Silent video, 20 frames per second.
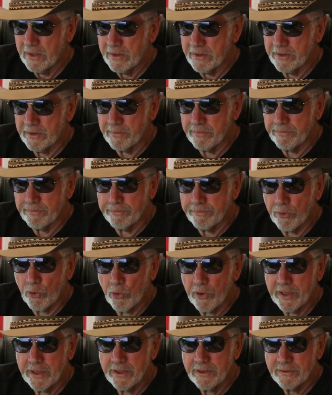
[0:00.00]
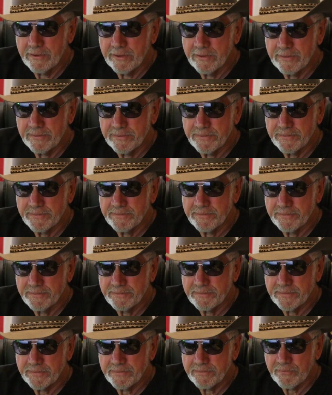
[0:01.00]
The boy,
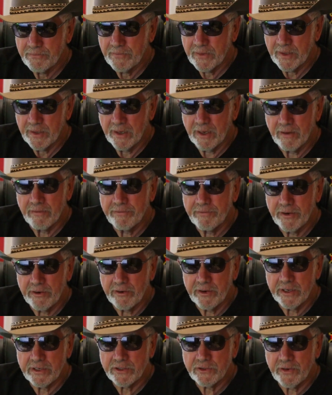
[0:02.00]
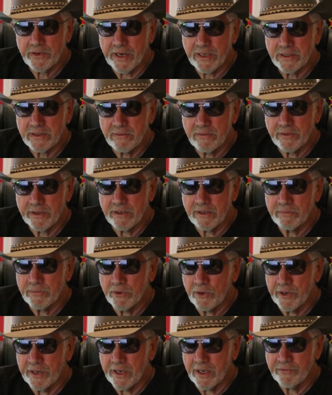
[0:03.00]
a very attractive little
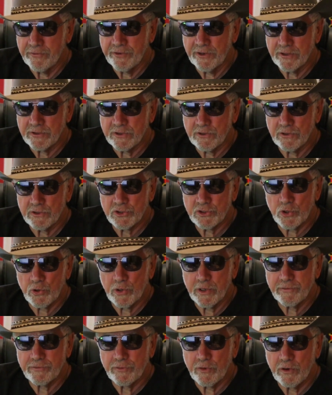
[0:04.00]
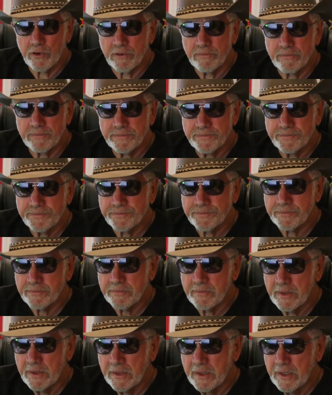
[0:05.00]
boy, and I feel so sorry for him.
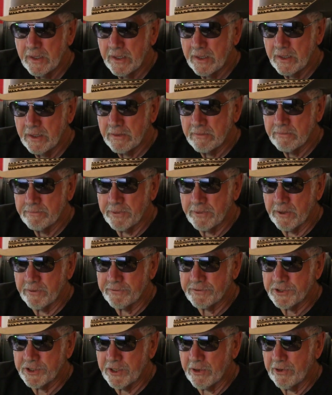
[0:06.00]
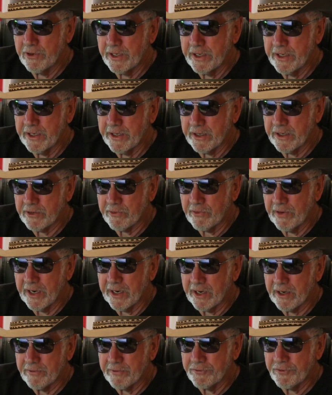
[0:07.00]
Both Jody and Greg
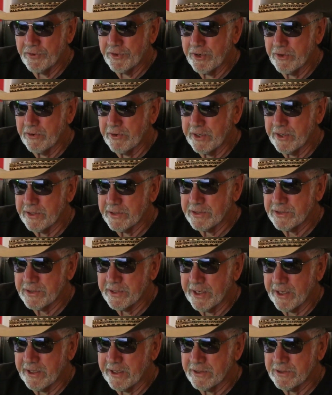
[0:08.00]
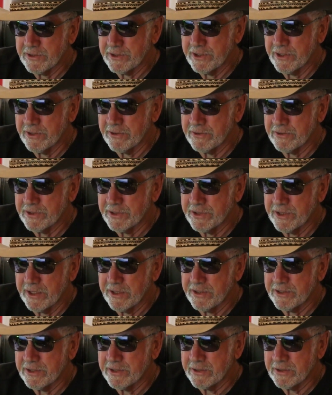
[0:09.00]
are furious that concerned
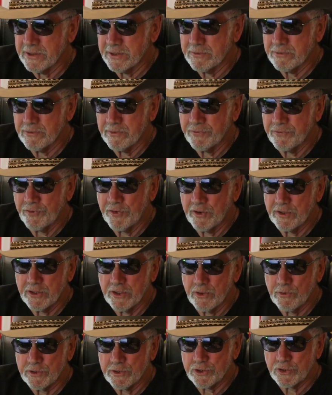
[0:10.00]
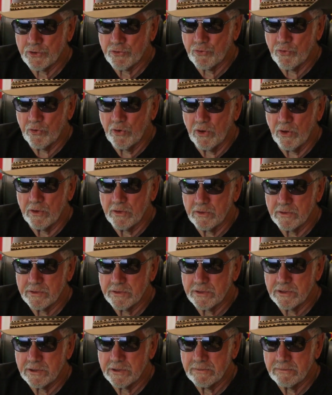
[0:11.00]
citizens, referred to as
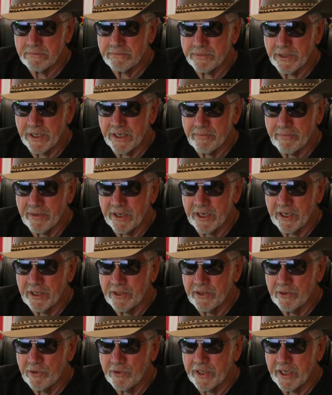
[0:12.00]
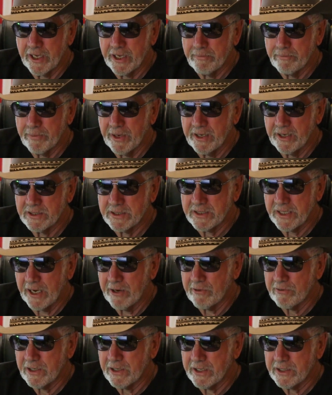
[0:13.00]
trolls by many UK-based
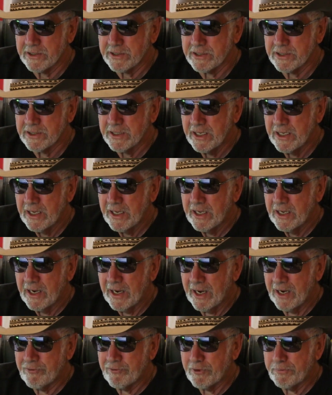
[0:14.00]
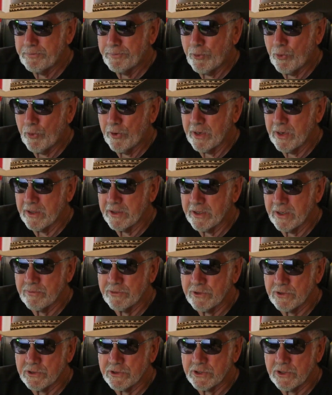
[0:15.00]
outlets, have reported them
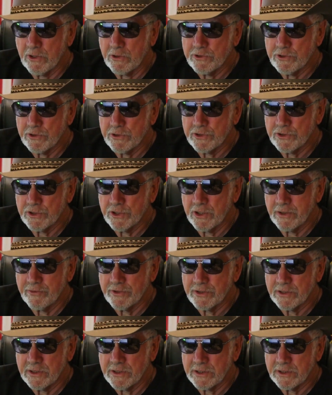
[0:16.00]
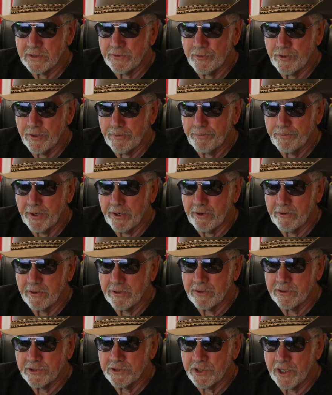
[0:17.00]
to social services for apparent
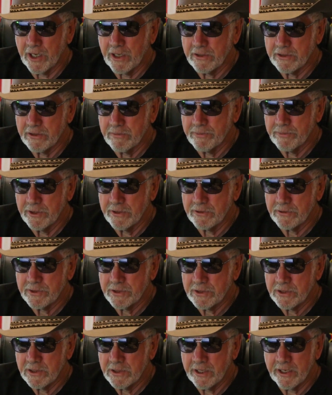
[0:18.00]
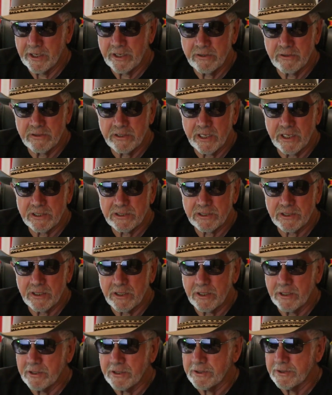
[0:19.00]
child abuse. A lot of good that's
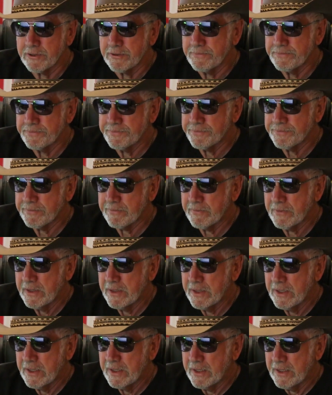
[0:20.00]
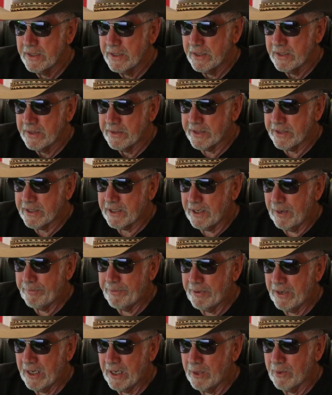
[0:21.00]
going to do. The
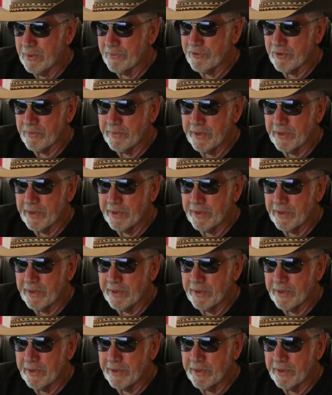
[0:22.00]
couple, however,